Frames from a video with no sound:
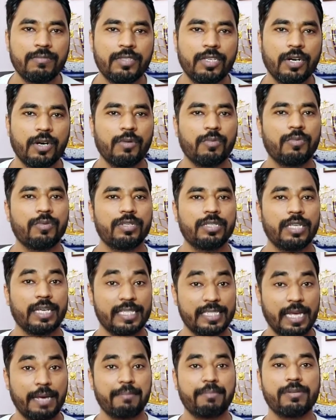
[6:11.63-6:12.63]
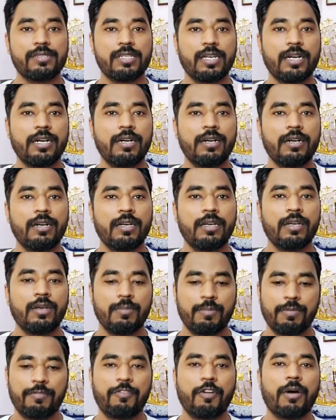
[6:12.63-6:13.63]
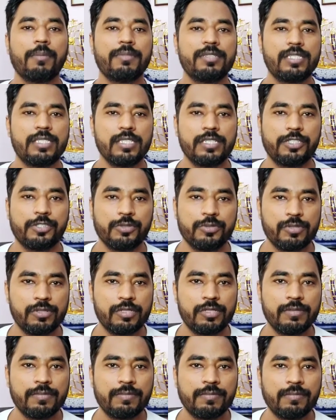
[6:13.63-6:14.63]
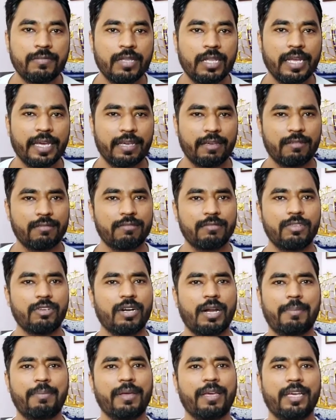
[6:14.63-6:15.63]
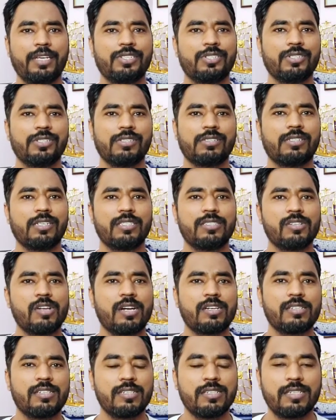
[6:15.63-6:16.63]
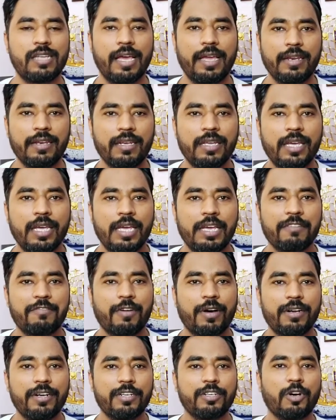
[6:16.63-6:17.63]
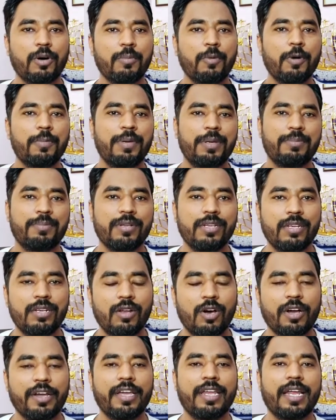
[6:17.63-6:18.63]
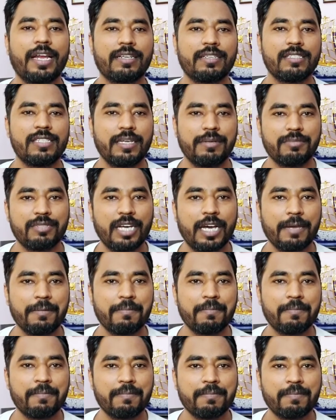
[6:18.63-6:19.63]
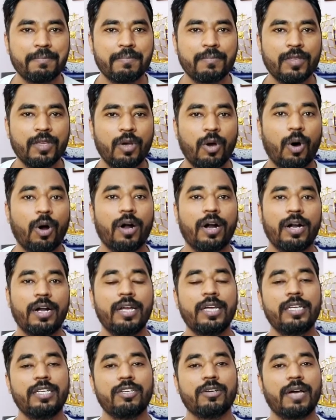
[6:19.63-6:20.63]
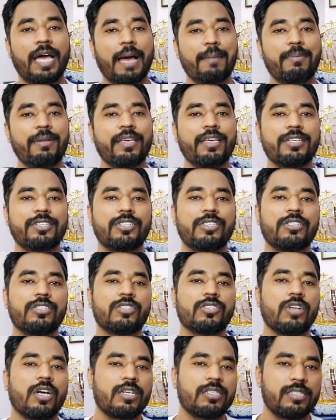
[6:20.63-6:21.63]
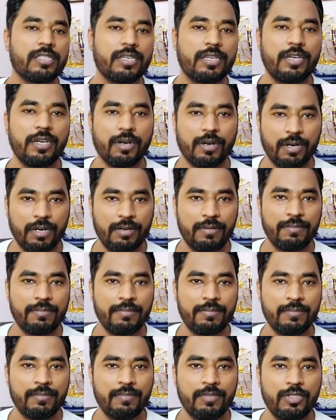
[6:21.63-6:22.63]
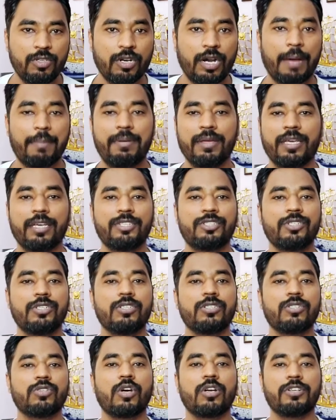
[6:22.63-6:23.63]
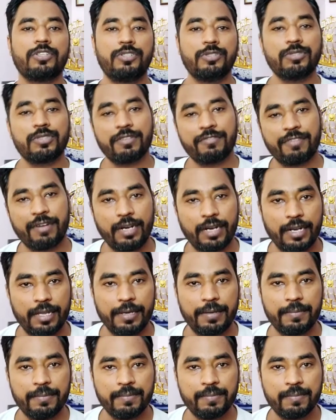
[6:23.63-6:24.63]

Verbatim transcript: Now, the examples are performance issues, like your application does not sustain if 100 or more people log in at the same time or your application is not secure, your application is not user friendly,